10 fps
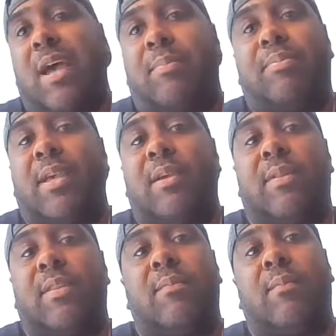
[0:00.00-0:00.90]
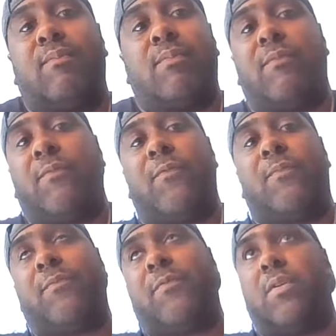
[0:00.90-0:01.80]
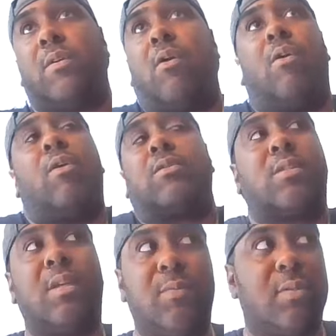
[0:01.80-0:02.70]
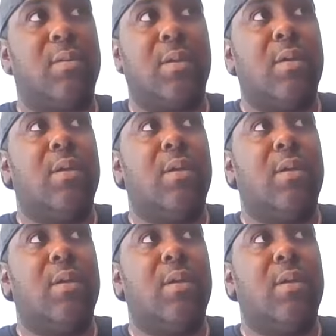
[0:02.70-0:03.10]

I played with them for all summer.